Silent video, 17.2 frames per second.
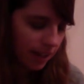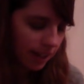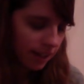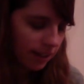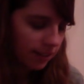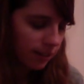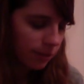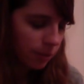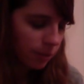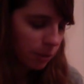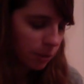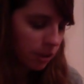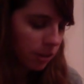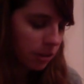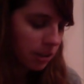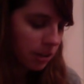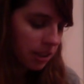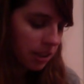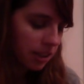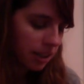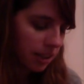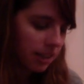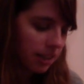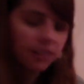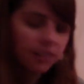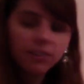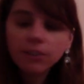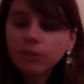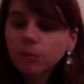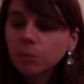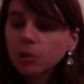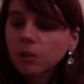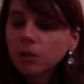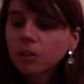Is it from Current? Yes, it's
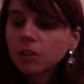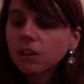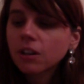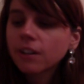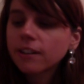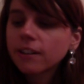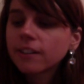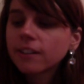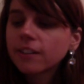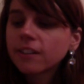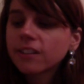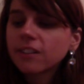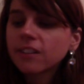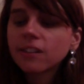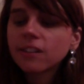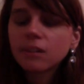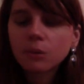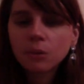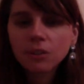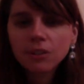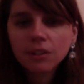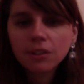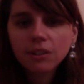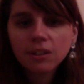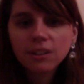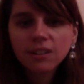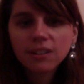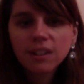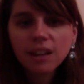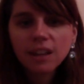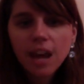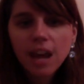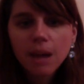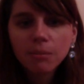from Current Cards. It says here's what's cooking. It's got
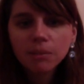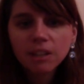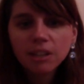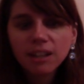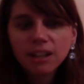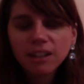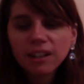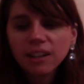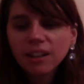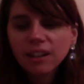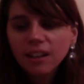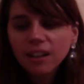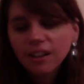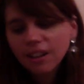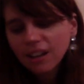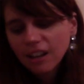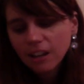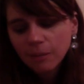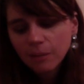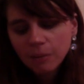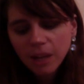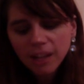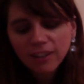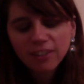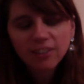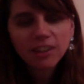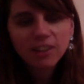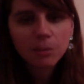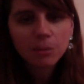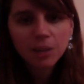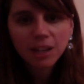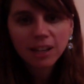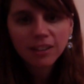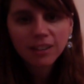an apple on it. I'm gonna sell them
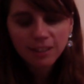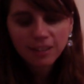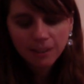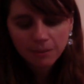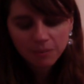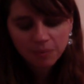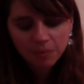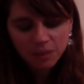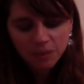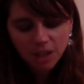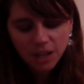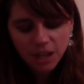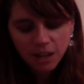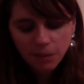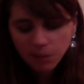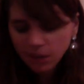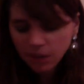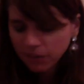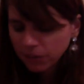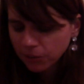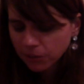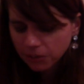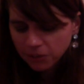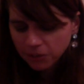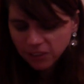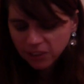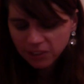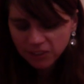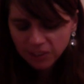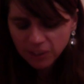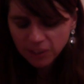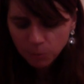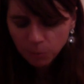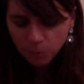on Etsy. I've sold sets of
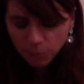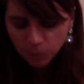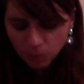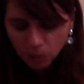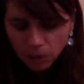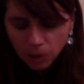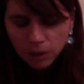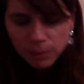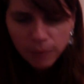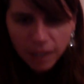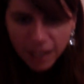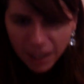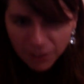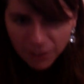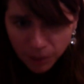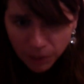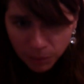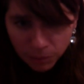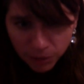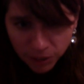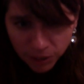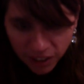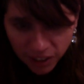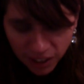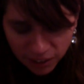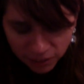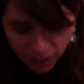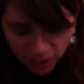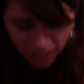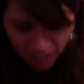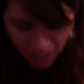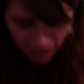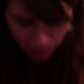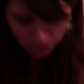these before. I probably have some for sale right
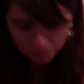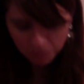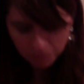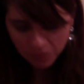now.